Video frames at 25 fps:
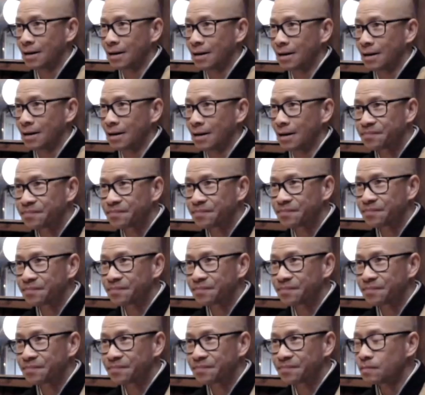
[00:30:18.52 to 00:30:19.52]
And
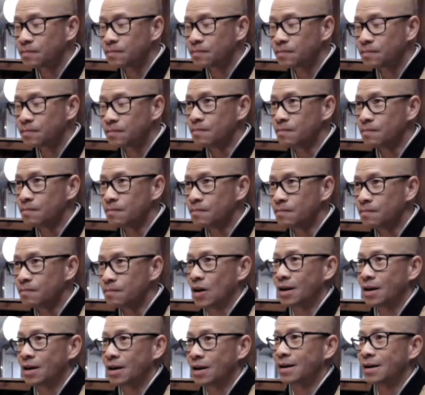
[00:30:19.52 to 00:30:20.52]

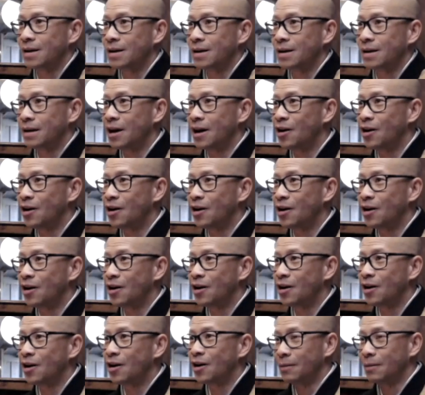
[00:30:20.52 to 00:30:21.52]
it cannot
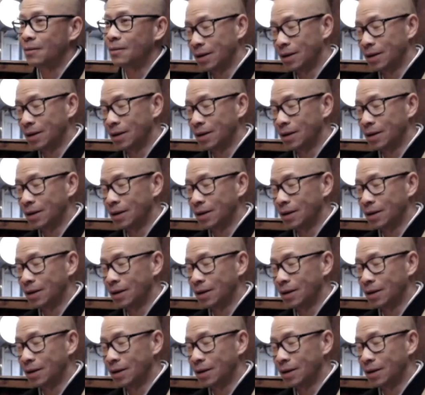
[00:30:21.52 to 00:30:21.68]
help,